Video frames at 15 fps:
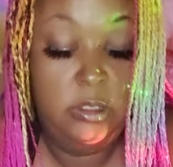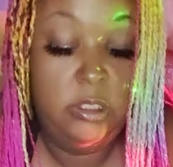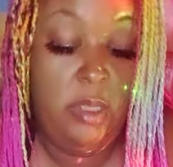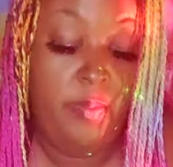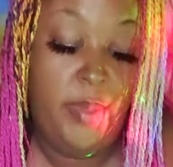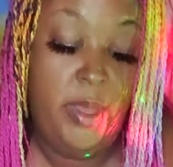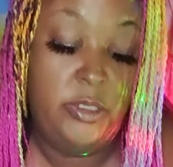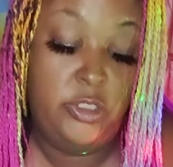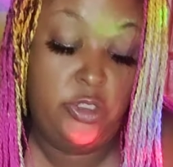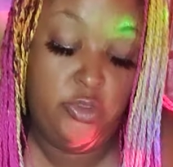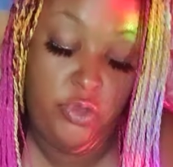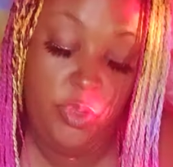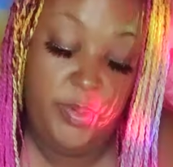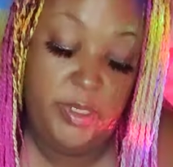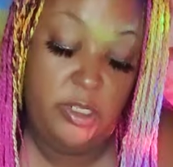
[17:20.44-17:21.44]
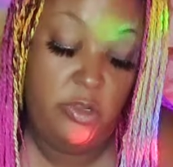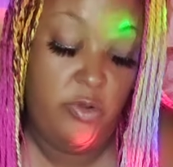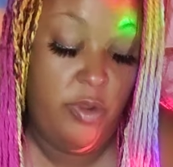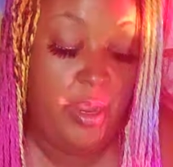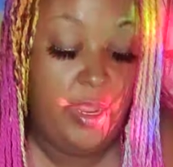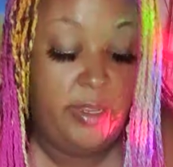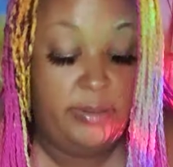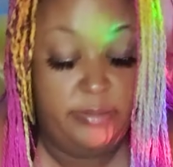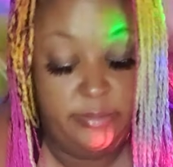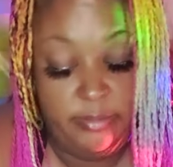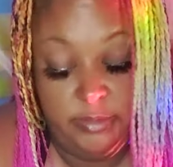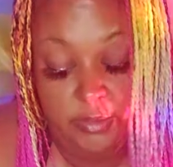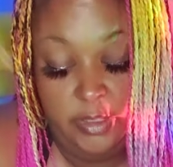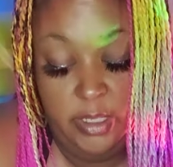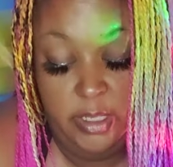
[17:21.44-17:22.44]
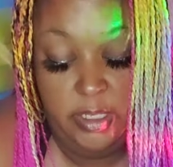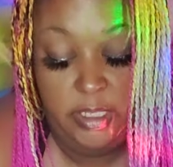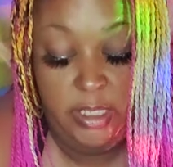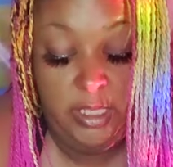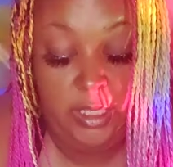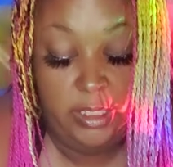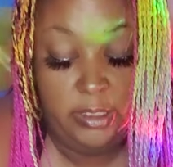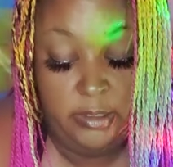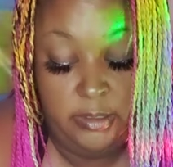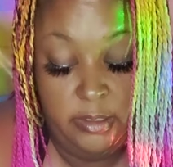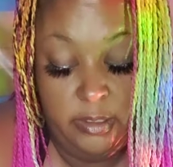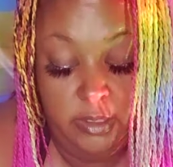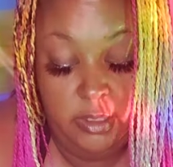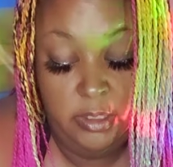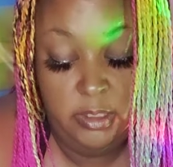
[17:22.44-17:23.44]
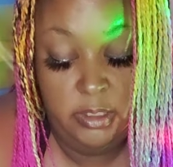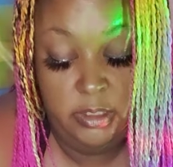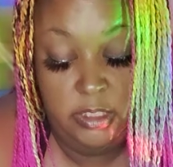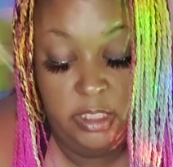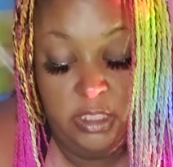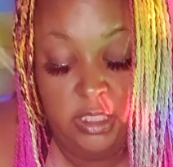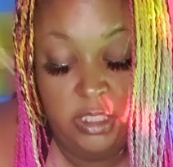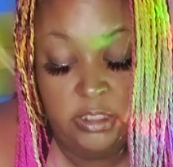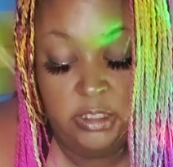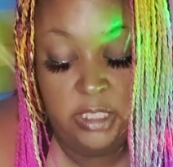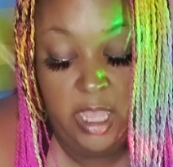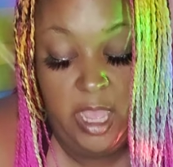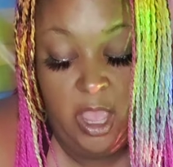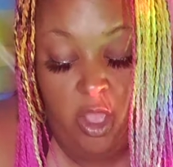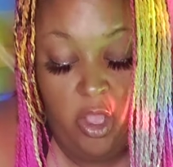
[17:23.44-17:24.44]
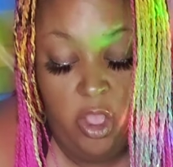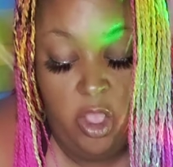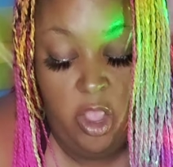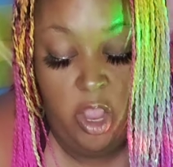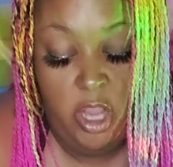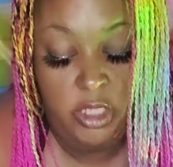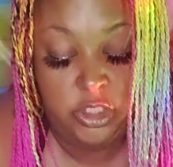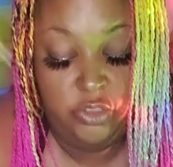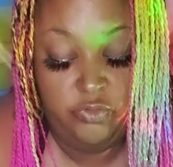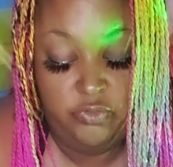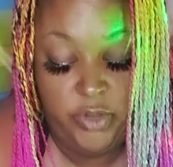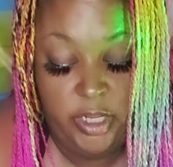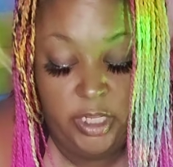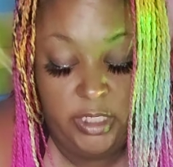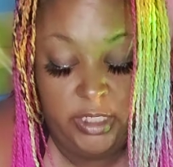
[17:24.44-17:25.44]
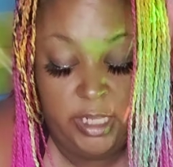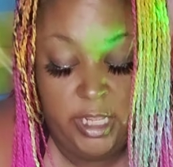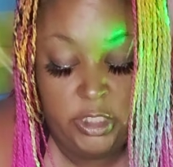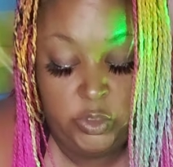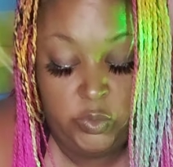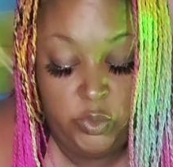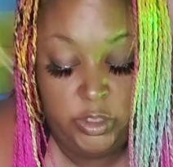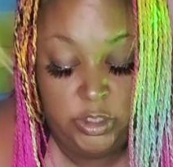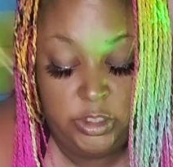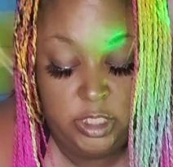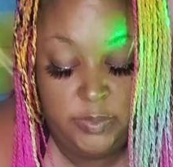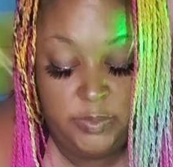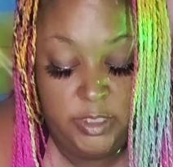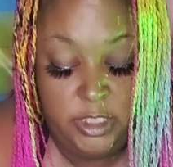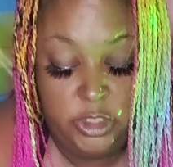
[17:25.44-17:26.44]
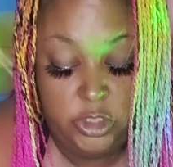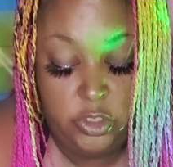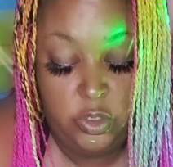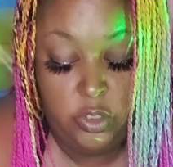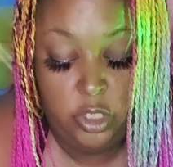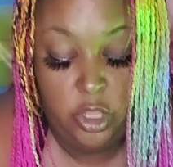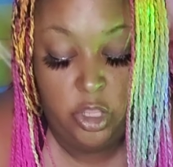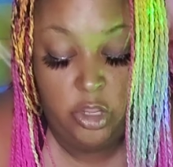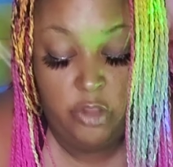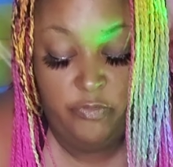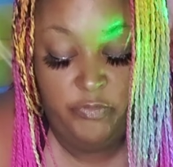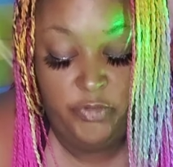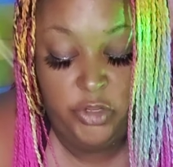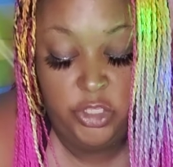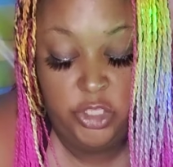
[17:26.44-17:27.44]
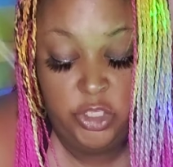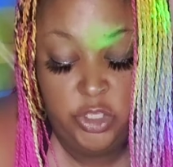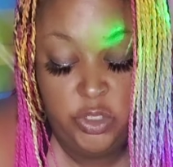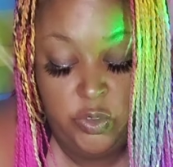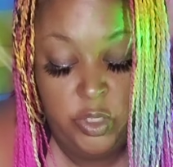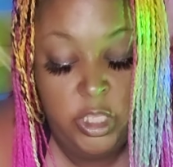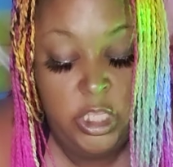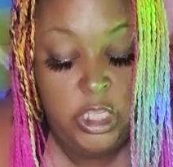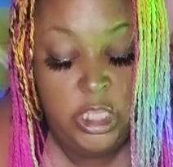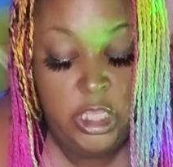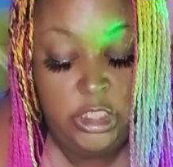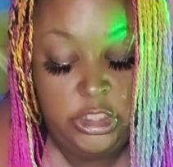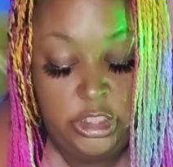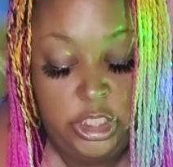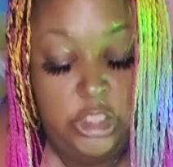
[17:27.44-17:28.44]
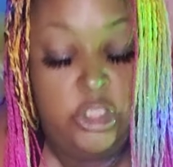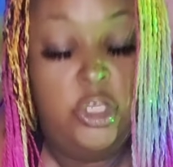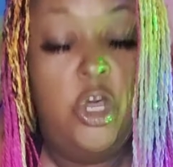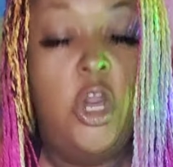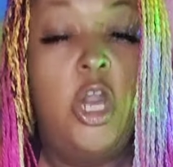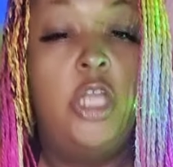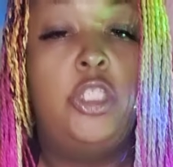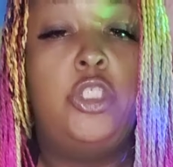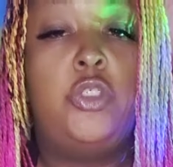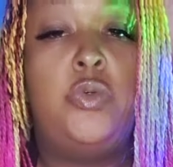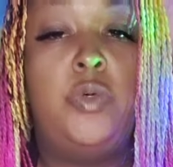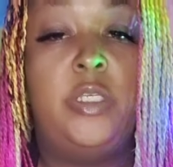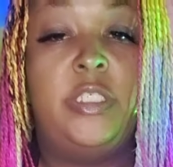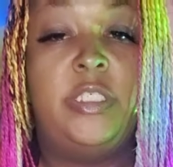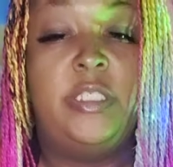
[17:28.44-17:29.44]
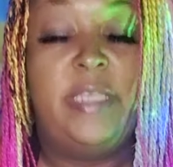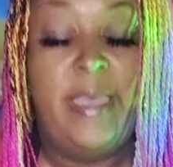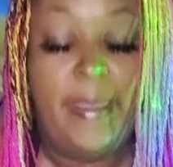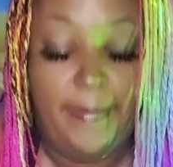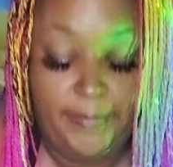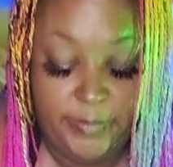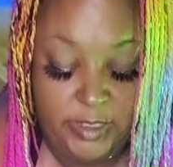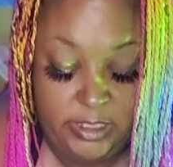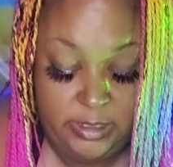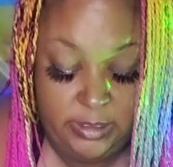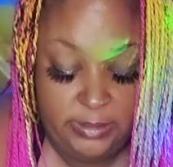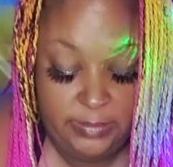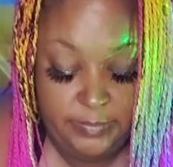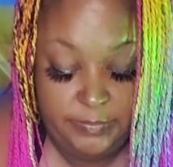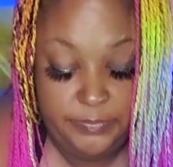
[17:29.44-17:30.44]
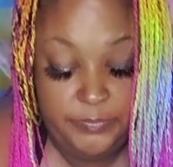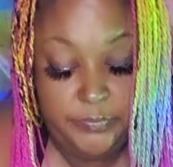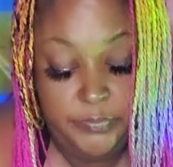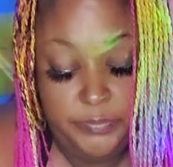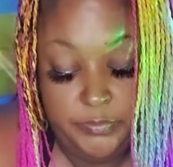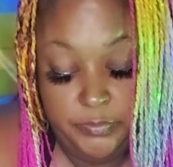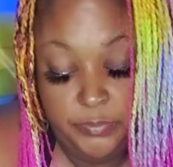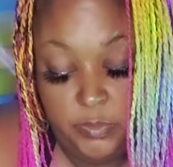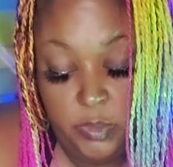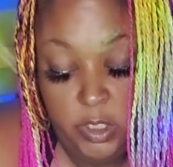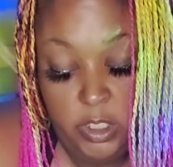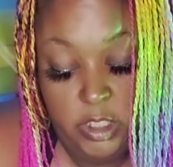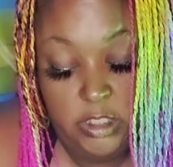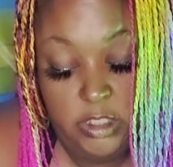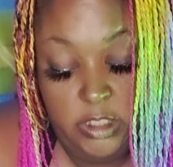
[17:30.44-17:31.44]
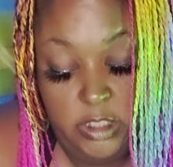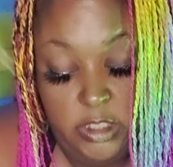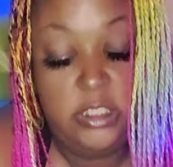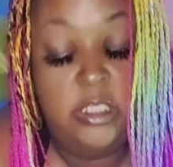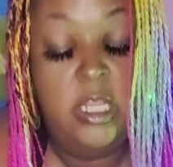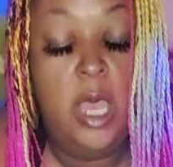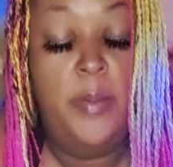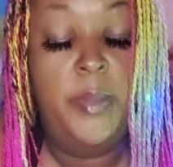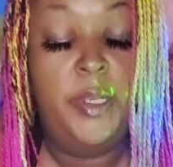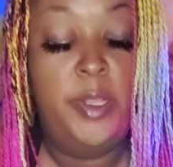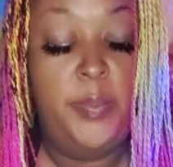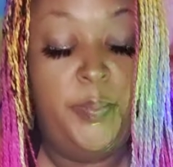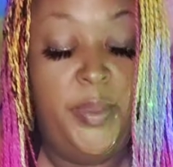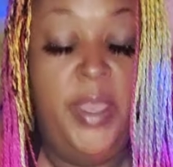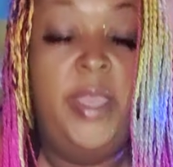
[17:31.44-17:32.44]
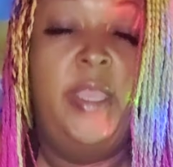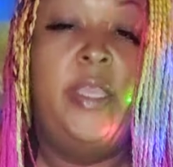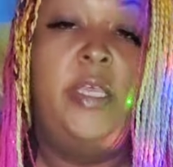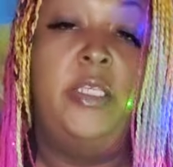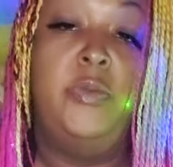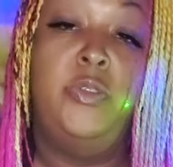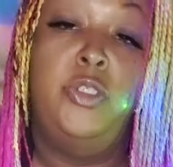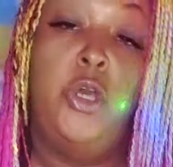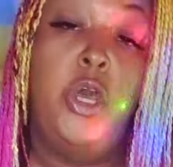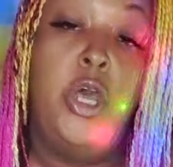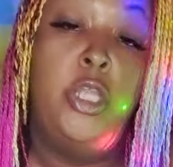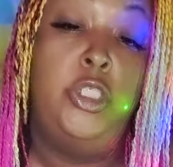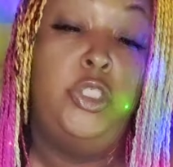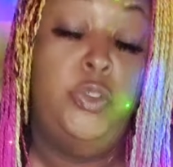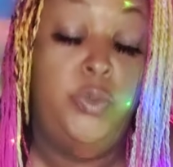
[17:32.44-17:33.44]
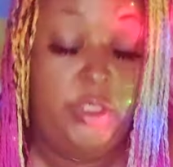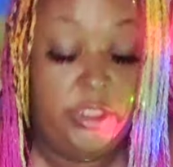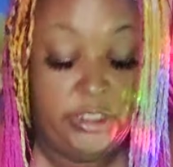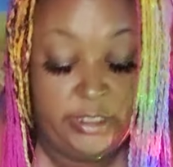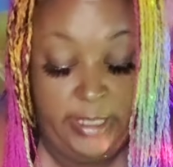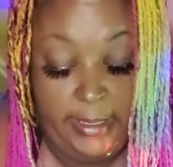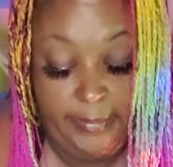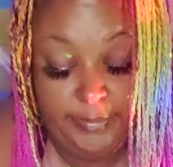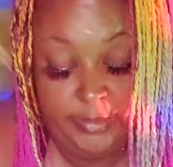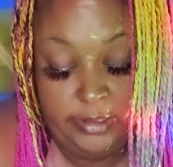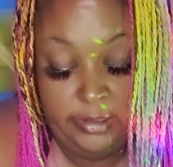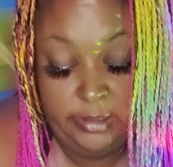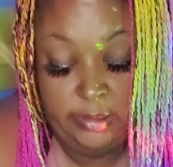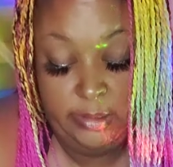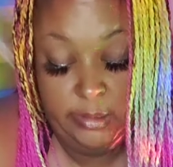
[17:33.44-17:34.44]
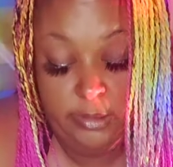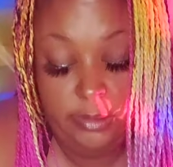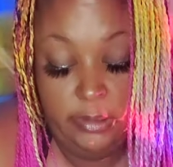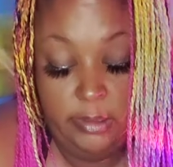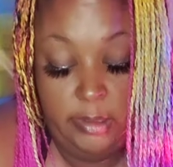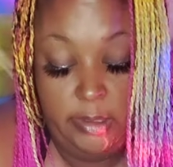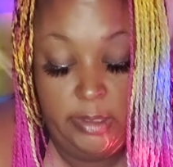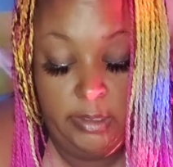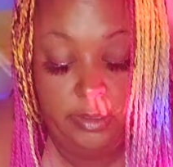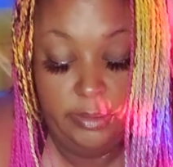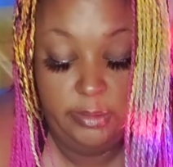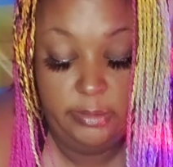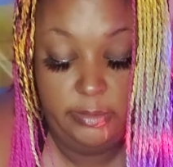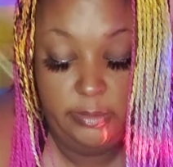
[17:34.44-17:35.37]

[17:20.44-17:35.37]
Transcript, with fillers: Something about scrubbing the ground. Okay? Again. Says it's not hard to recognize when something is no longer for you. It's just hard to accept. Says numbing the pain because it was hard to accept. Okay?